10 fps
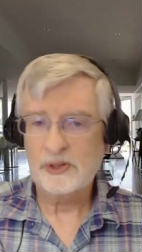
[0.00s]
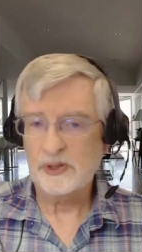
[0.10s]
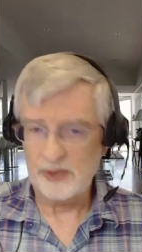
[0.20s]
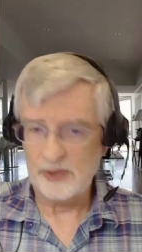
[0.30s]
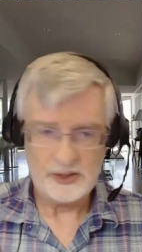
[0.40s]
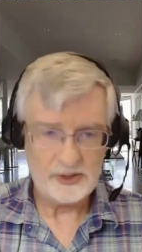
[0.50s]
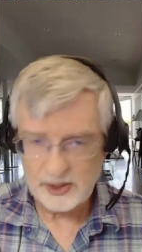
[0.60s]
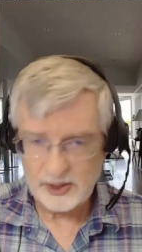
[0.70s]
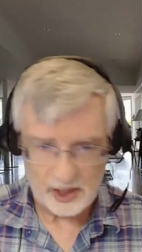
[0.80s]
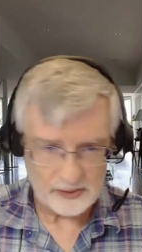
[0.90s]
the flesh,
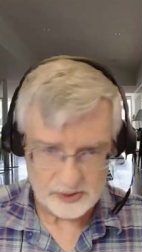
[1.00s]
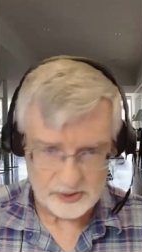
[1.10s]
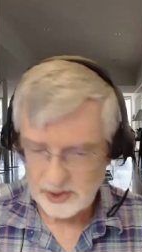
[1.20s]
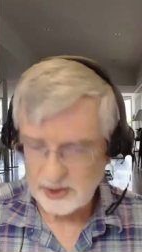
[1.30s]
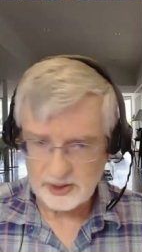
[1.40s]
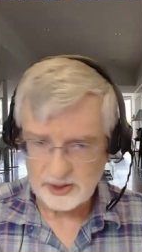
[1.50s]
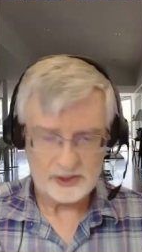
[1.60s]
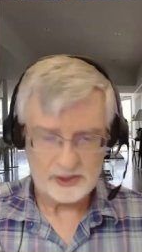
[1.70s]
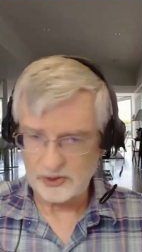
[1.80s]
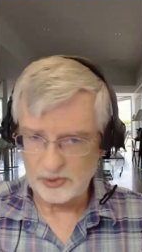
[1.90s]
and the devil. This
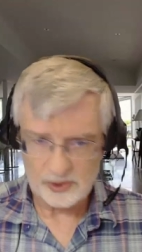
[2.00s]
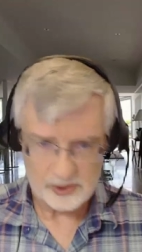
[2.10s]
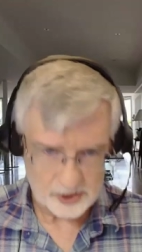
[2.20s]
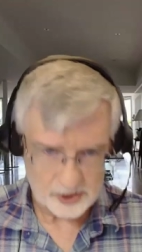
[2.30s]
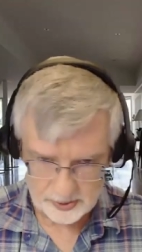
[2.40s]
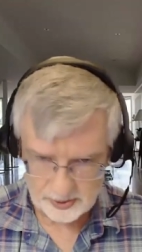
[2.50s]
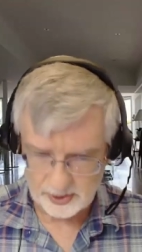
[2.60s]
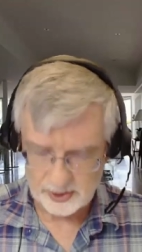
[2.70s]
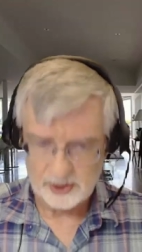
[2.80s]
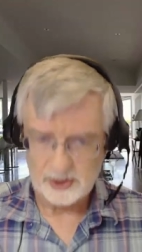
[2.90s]
is the sword of the spirit.